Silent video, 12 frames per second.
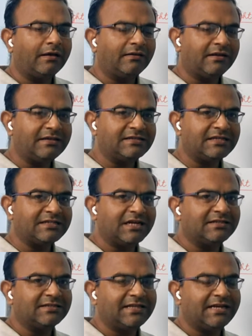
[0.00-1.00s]
there is a
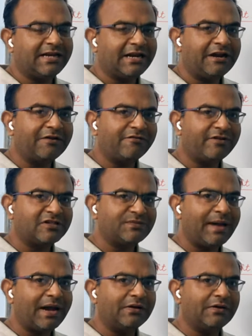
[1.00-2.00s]
chance that an interference
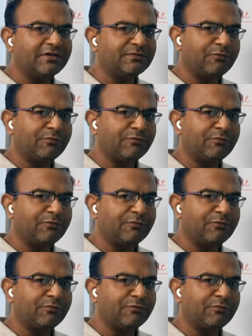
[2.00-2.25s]
pattern is